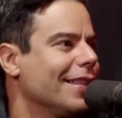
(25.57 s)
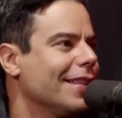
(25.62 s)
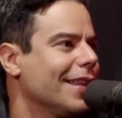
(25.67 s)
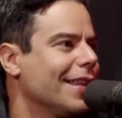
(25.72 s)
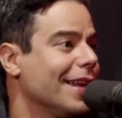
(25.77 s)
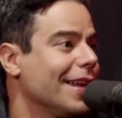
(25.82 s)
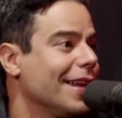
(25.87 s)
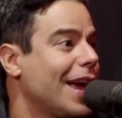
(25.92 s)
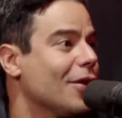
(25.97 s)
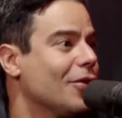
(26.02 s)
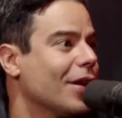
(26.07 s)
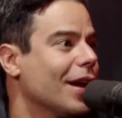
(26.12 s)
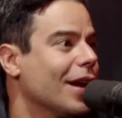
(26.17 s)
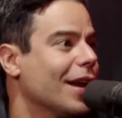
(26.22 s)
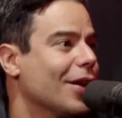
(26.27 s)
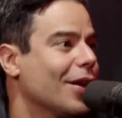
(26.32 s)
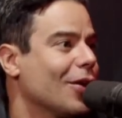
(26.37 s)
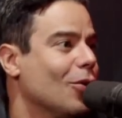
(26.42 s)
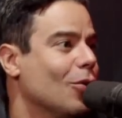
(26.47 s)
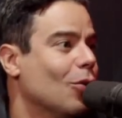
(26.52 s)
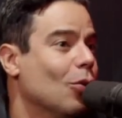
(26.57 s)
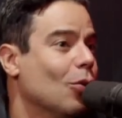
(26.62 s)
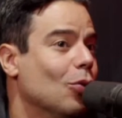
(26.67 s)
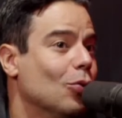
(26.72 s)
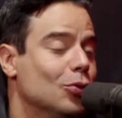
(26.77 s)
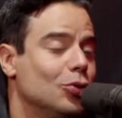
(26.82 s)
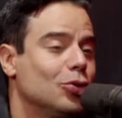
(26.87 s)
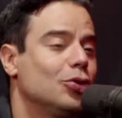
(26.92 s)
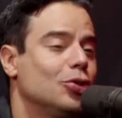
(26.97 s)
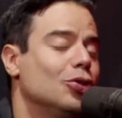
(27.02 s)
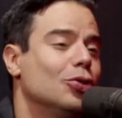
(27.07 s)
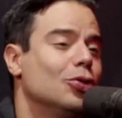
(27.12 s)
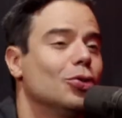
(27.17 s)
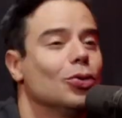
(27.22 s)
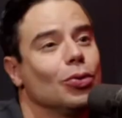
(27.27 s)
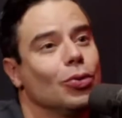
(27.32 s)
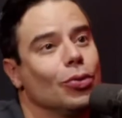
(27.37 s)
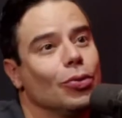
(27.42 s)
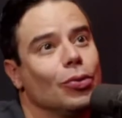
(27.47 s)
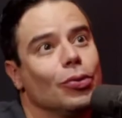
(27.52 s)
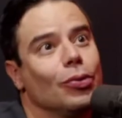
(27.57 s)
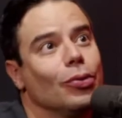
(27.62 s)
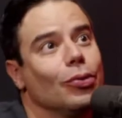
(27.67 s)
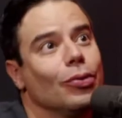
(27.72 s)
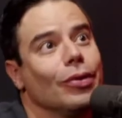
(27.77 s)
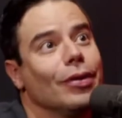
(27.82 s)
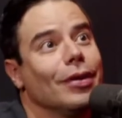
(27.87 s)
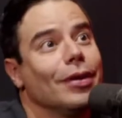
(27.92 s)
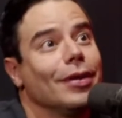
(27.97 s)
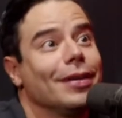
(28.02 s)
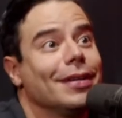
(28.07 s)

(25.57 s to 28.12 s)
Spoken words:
And then now you got to go to